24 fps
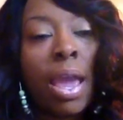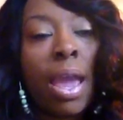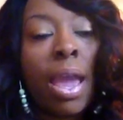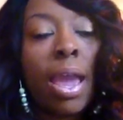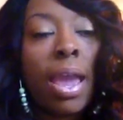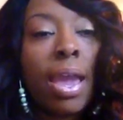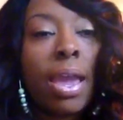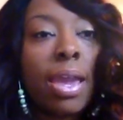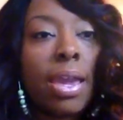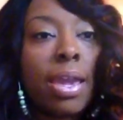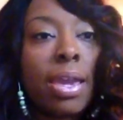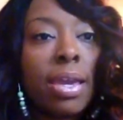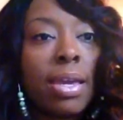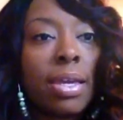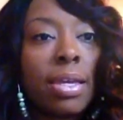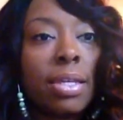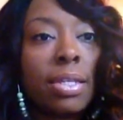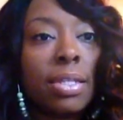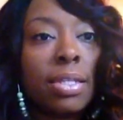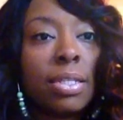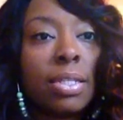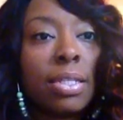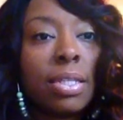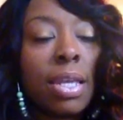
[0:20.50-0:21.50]

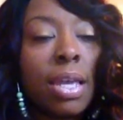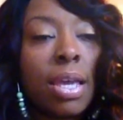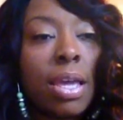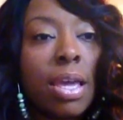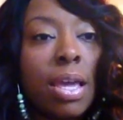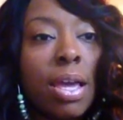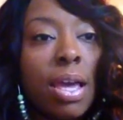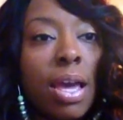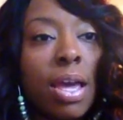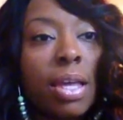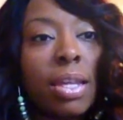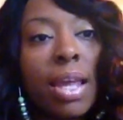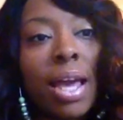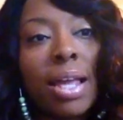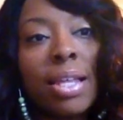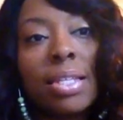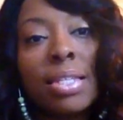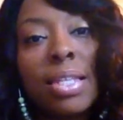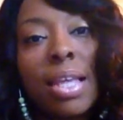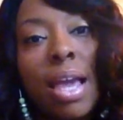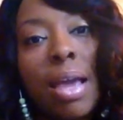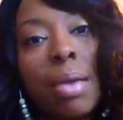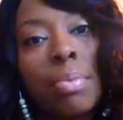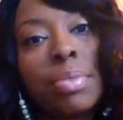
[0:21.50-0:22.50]
and a lot of
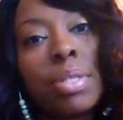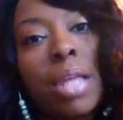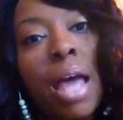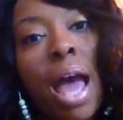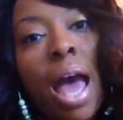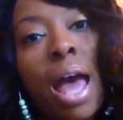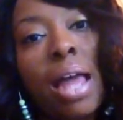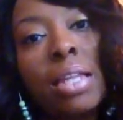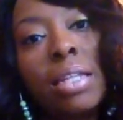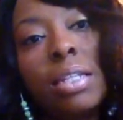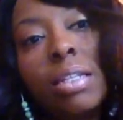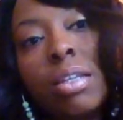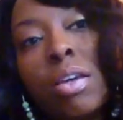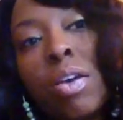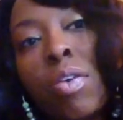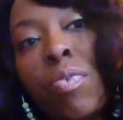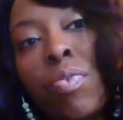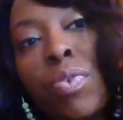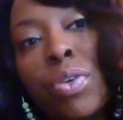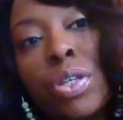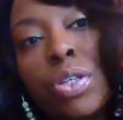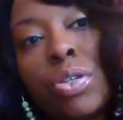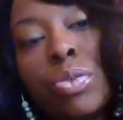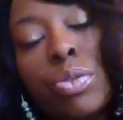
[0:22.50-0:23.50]
times I look
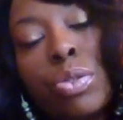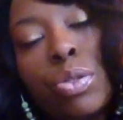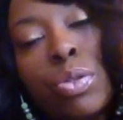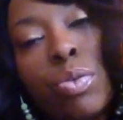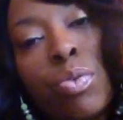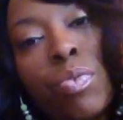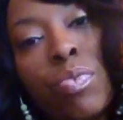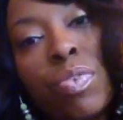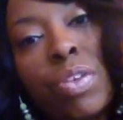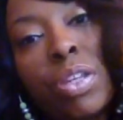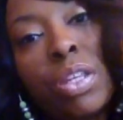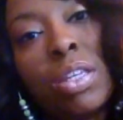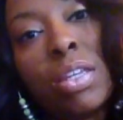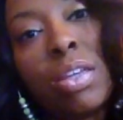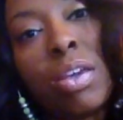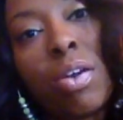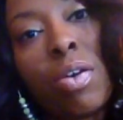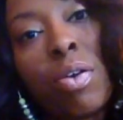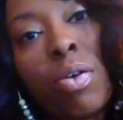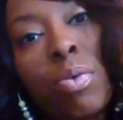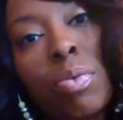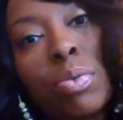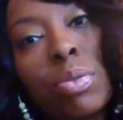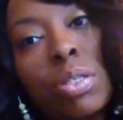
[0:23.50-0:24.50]
for YouTube
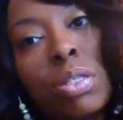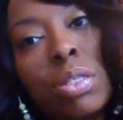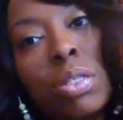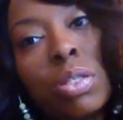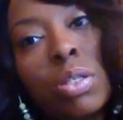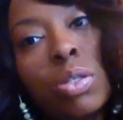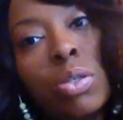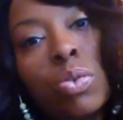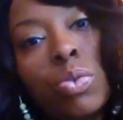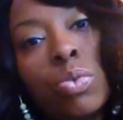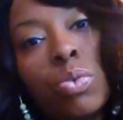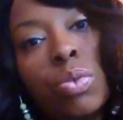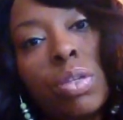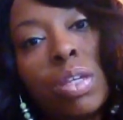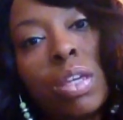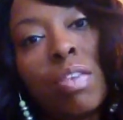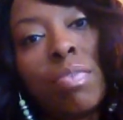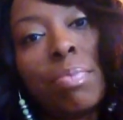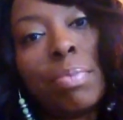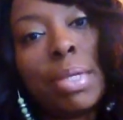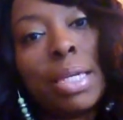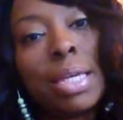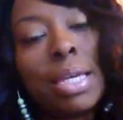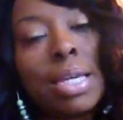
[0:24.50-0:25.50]
videos to give
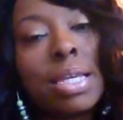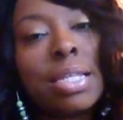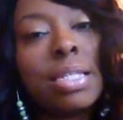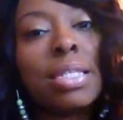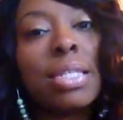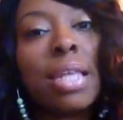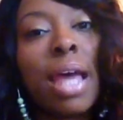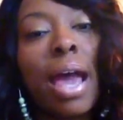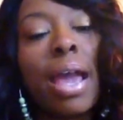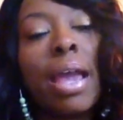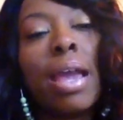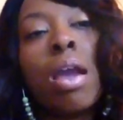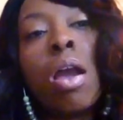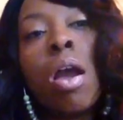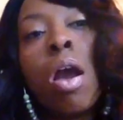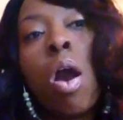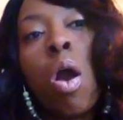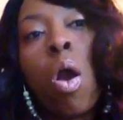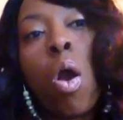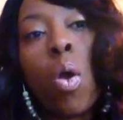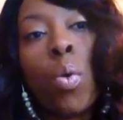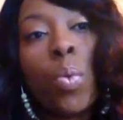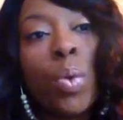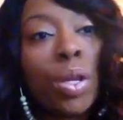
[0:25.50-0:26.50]
me insight
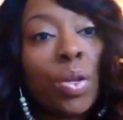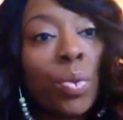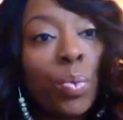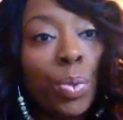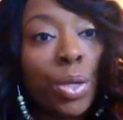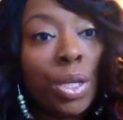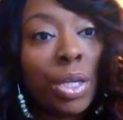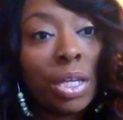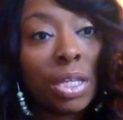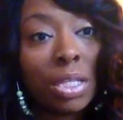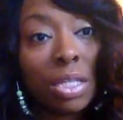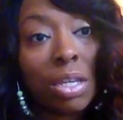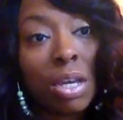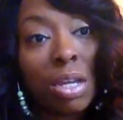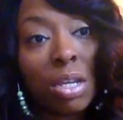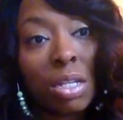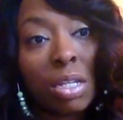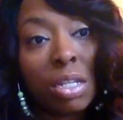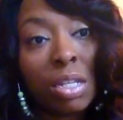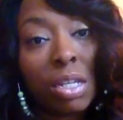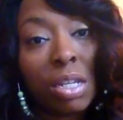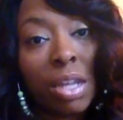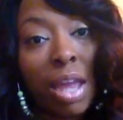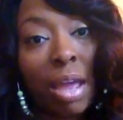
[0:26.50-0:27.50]
on what a wig is going to
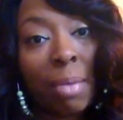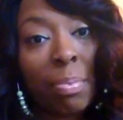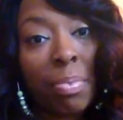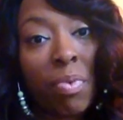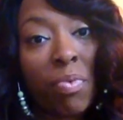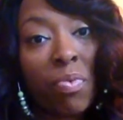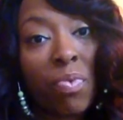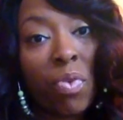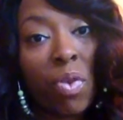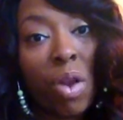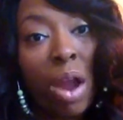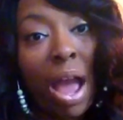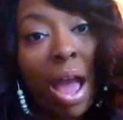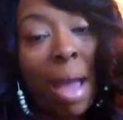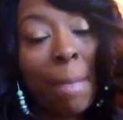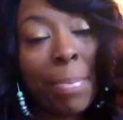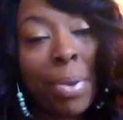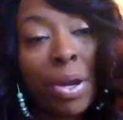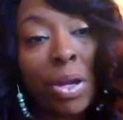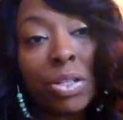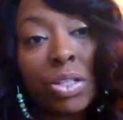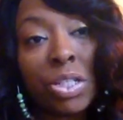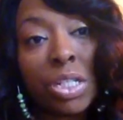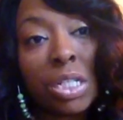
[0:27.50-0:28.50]
look like before I
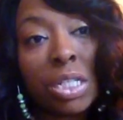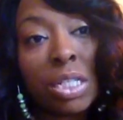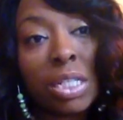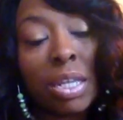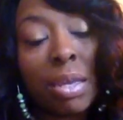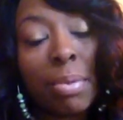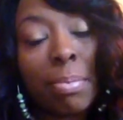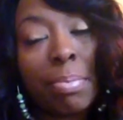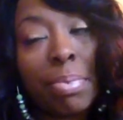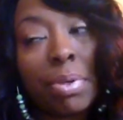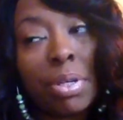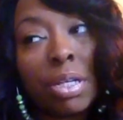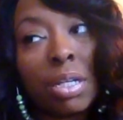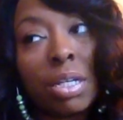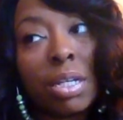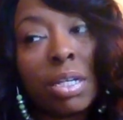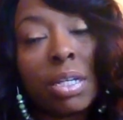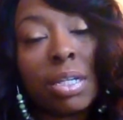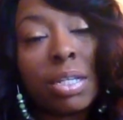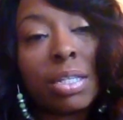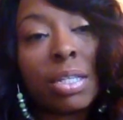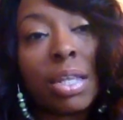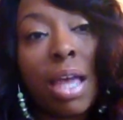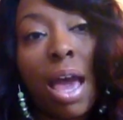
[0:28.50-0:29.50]
purchase it,
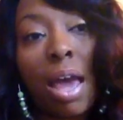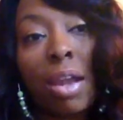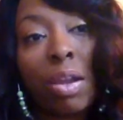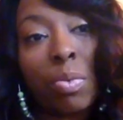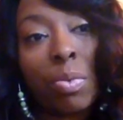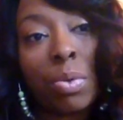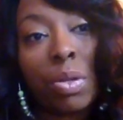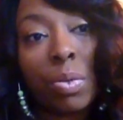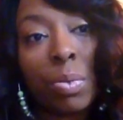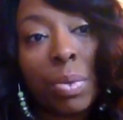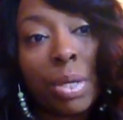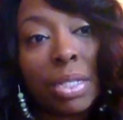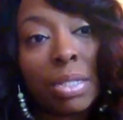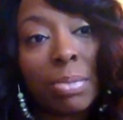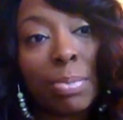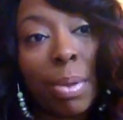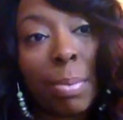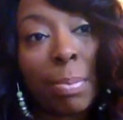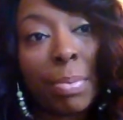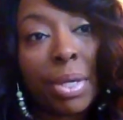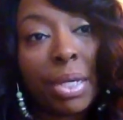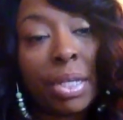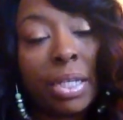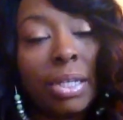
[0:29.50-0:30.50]
because I don't want to waste my
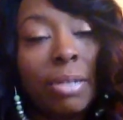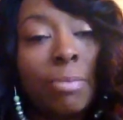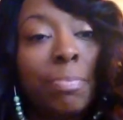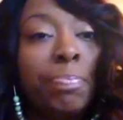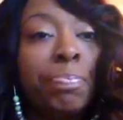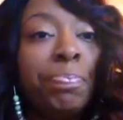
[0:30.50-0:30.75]
money.